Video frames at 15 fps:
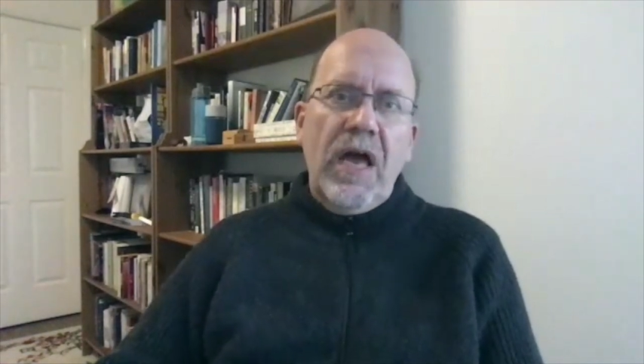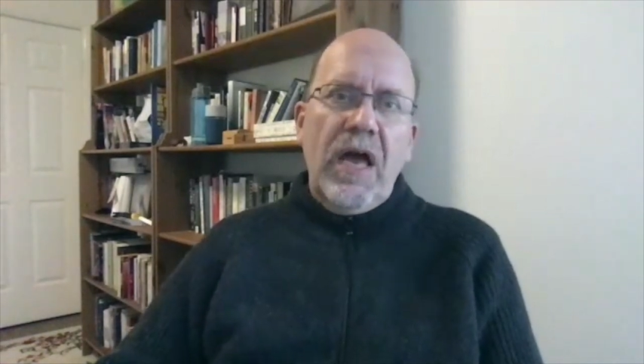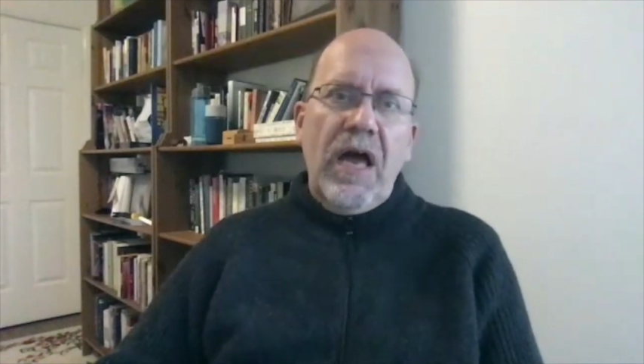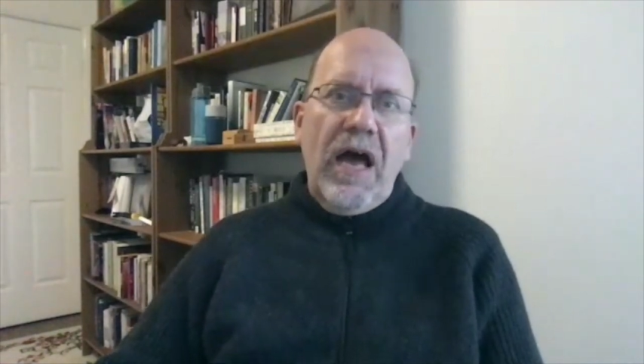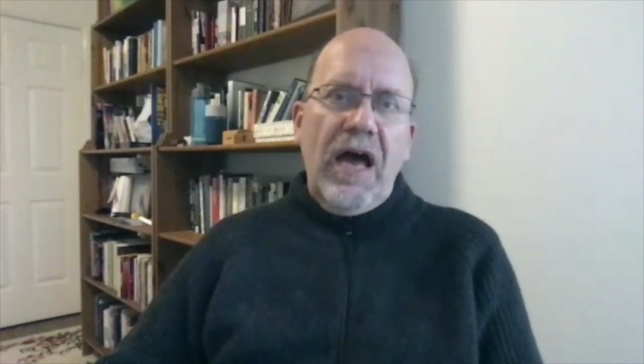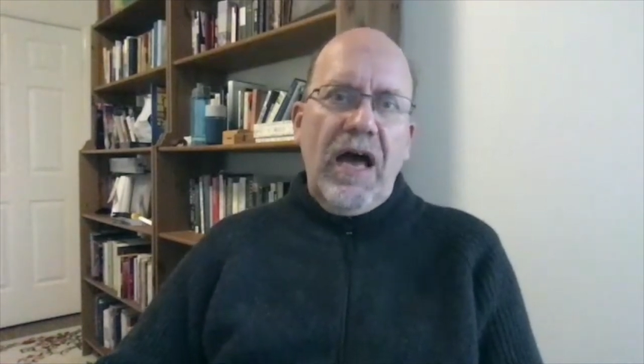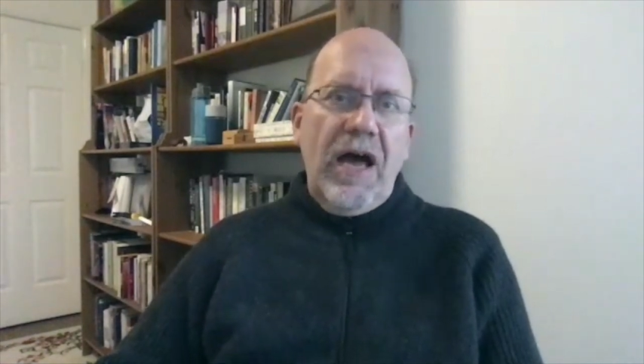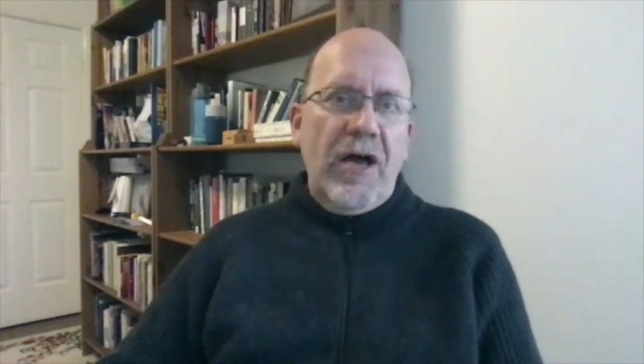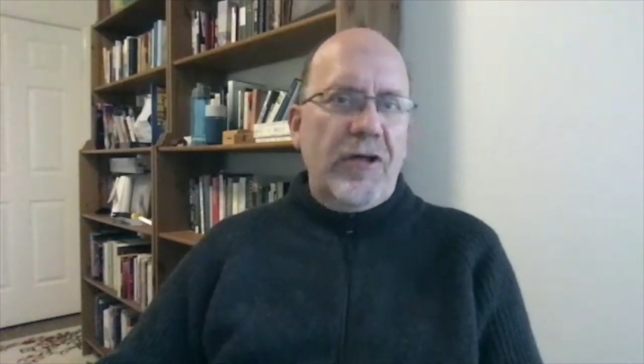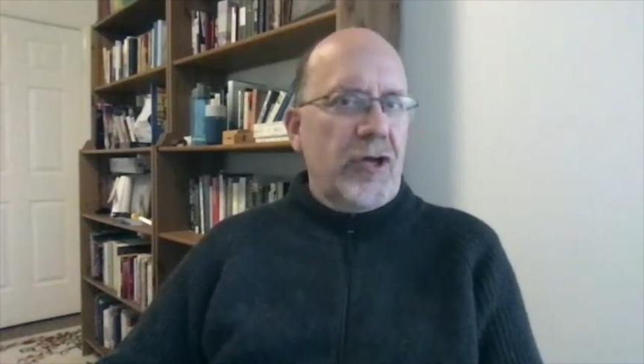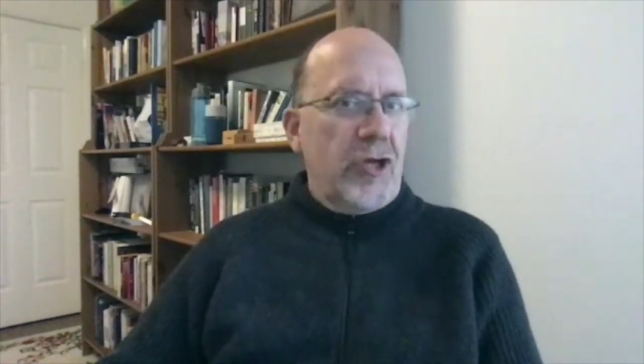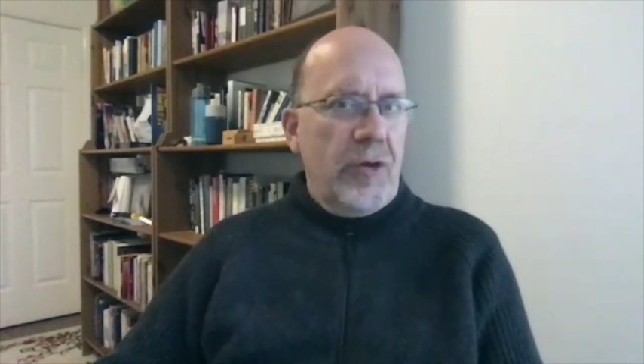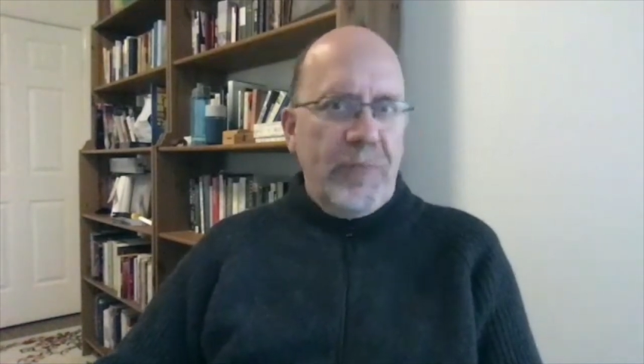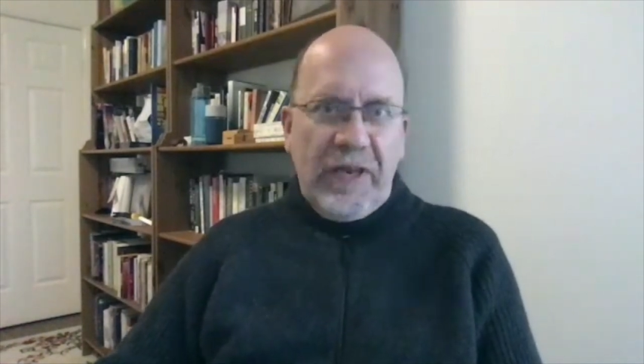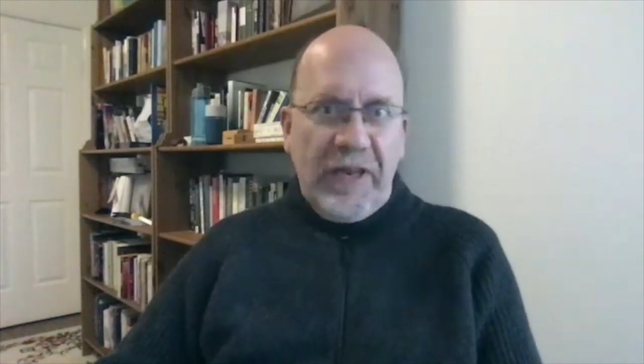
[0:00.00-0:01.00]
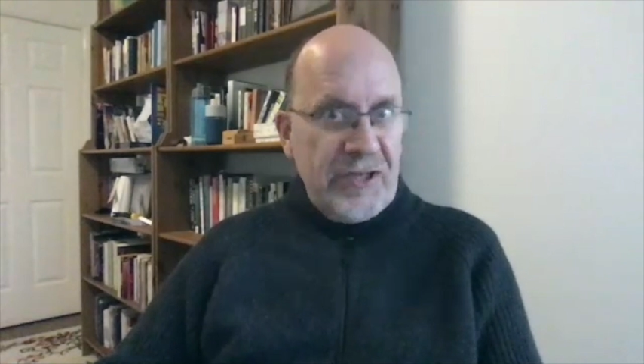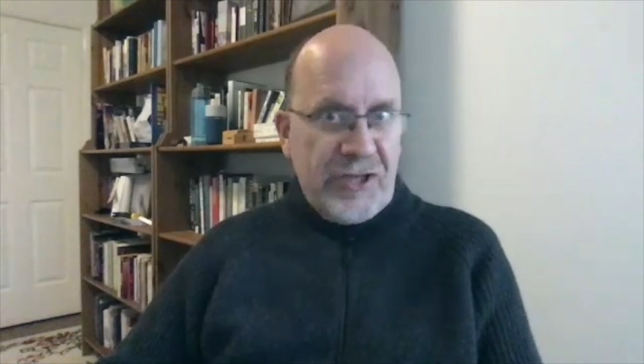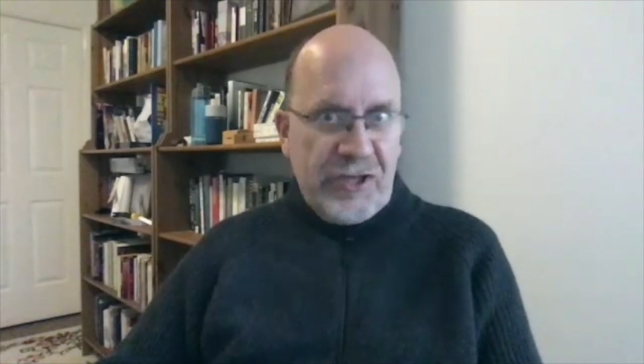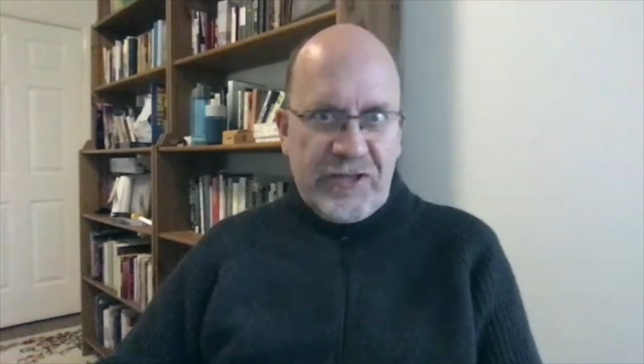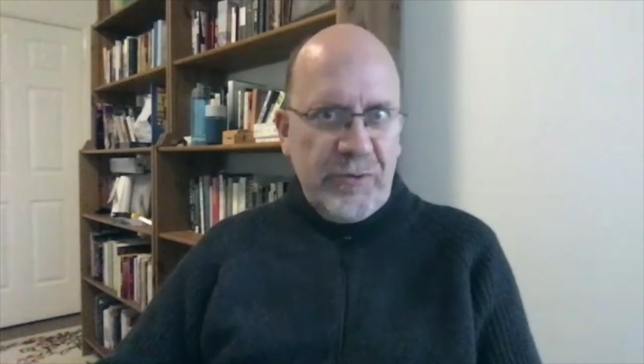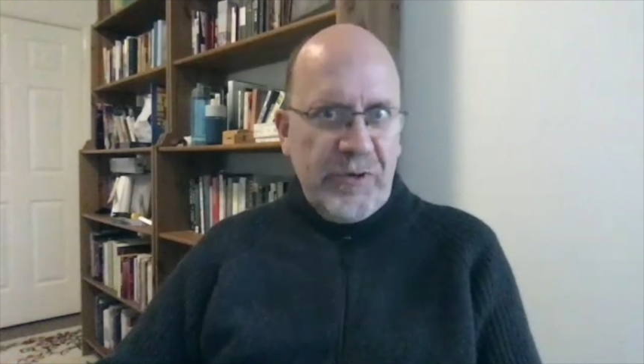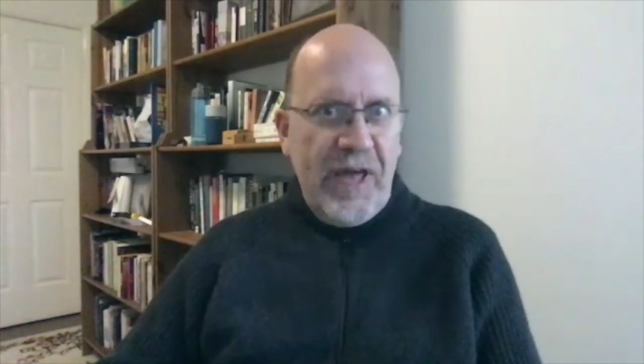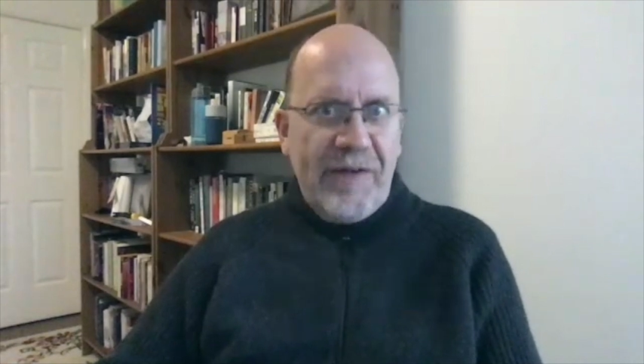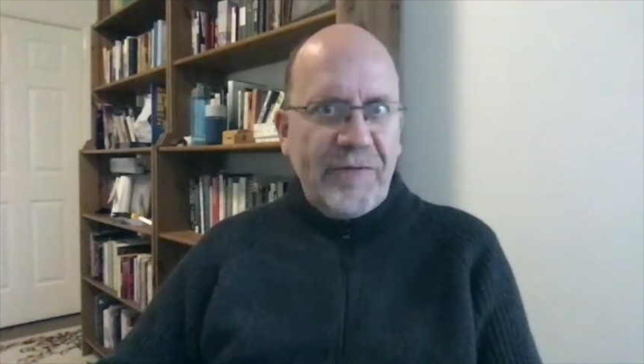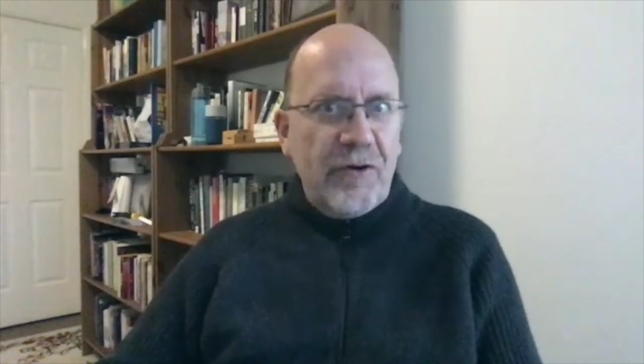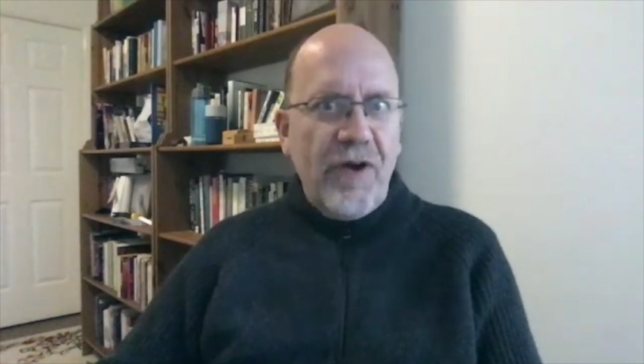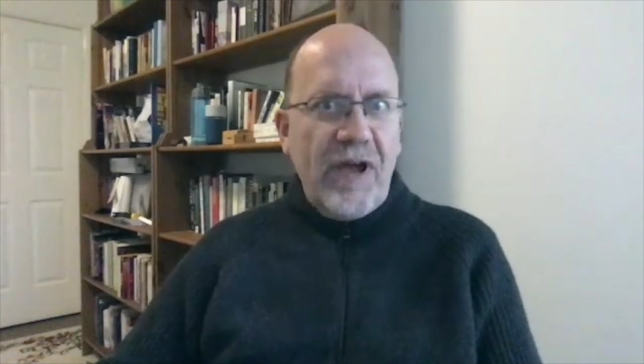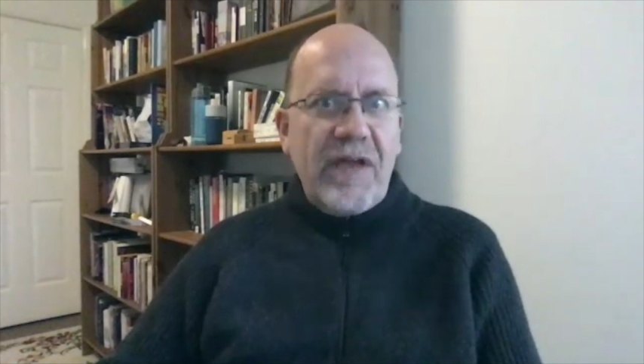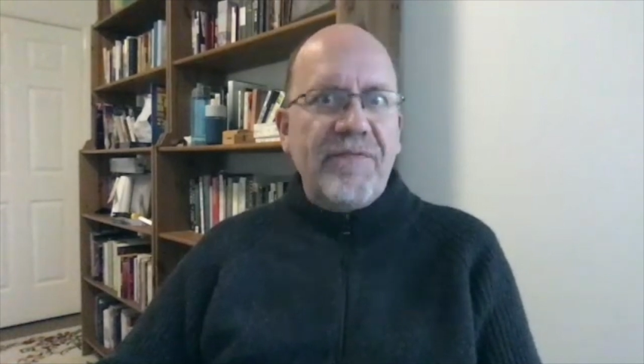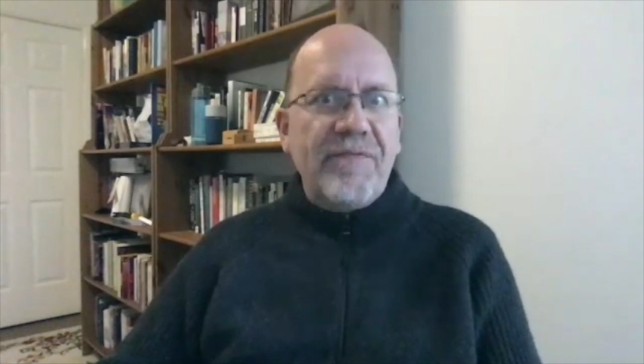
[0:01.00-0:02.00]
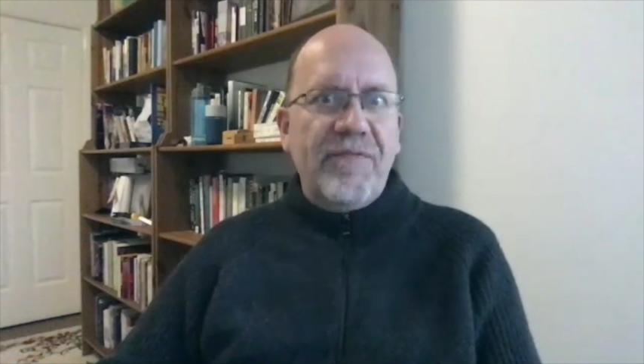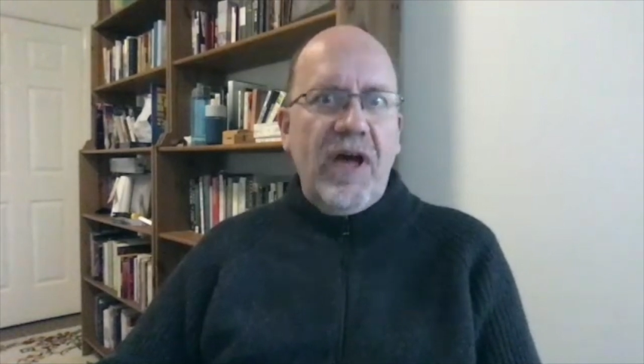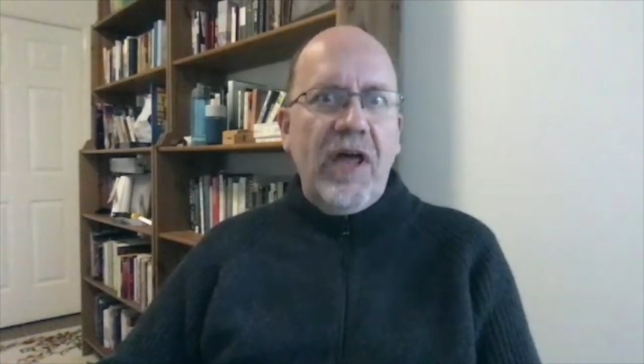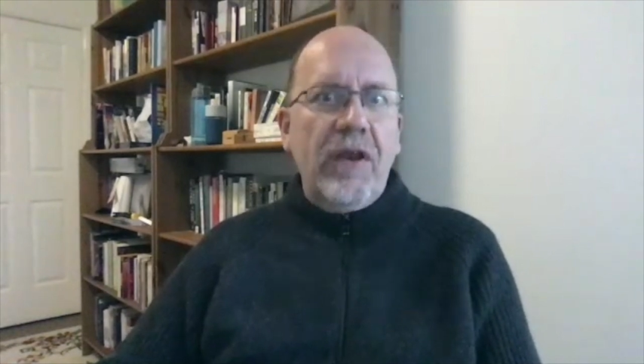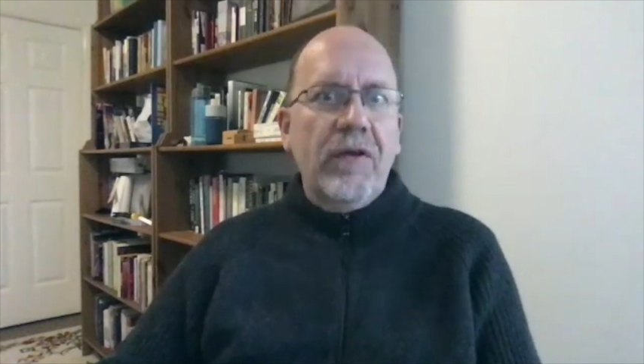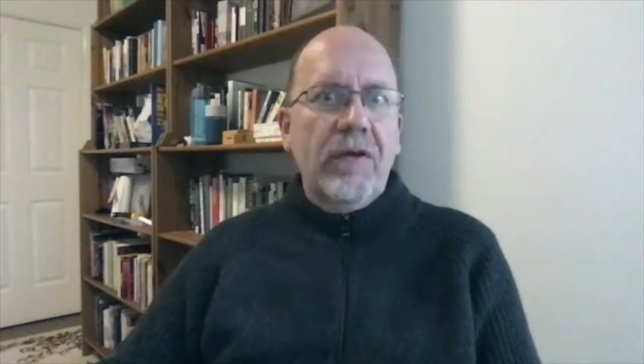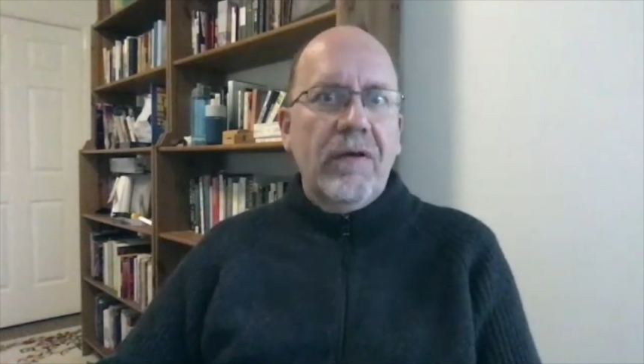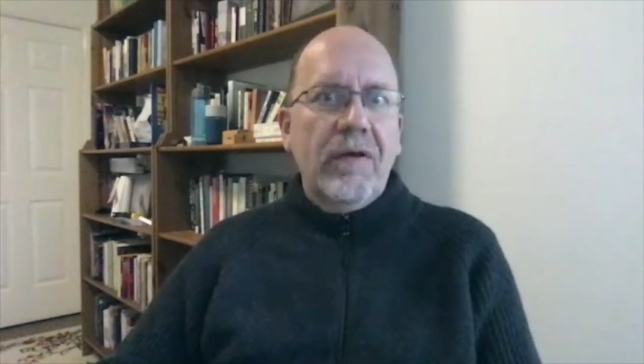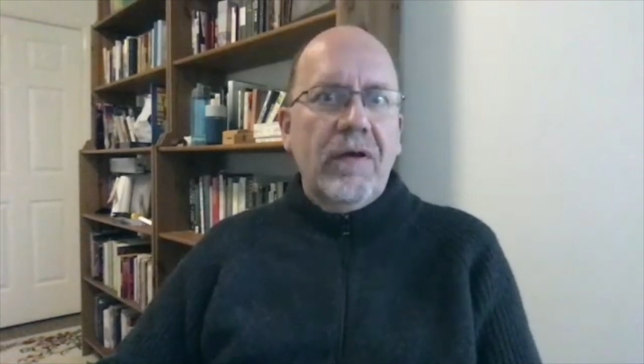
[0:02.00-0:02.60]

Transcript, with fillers: Uh, your militias would have great fun.